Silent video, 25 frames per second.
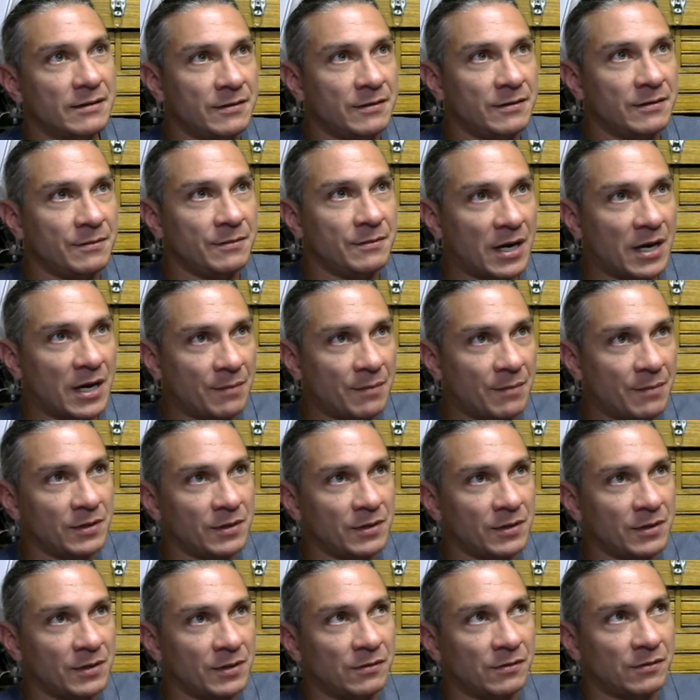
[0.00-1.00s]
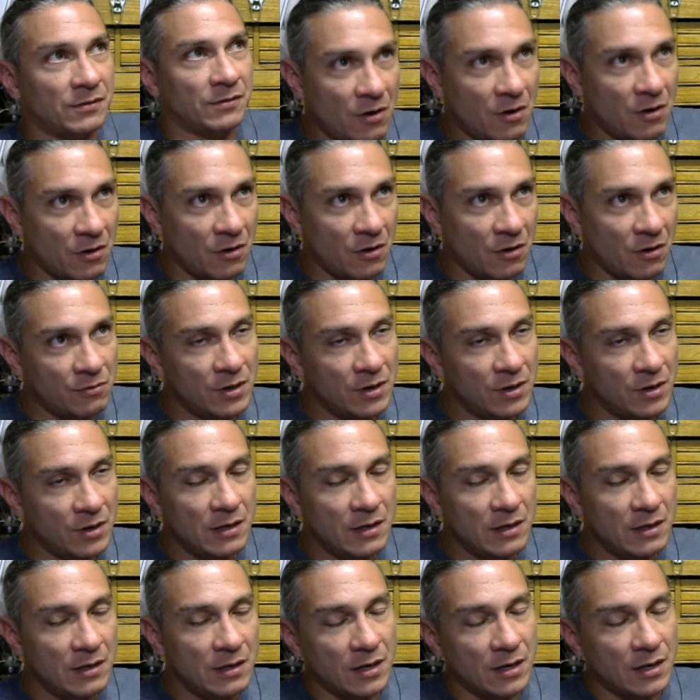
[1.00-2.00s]
the populace know
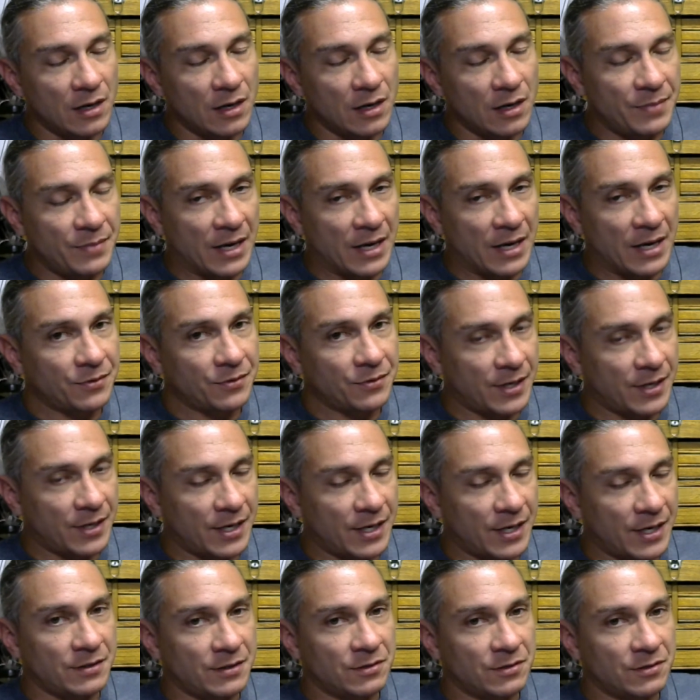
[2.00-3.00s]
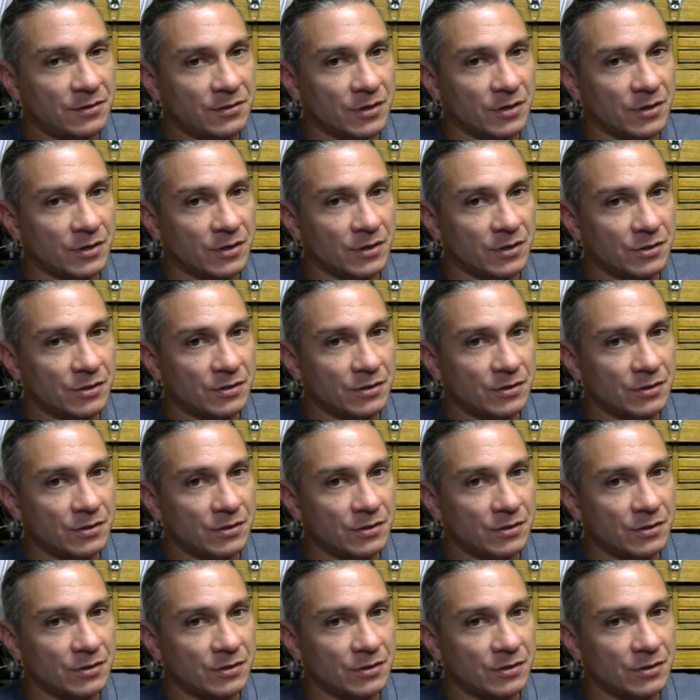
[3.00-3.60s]
about that destruction,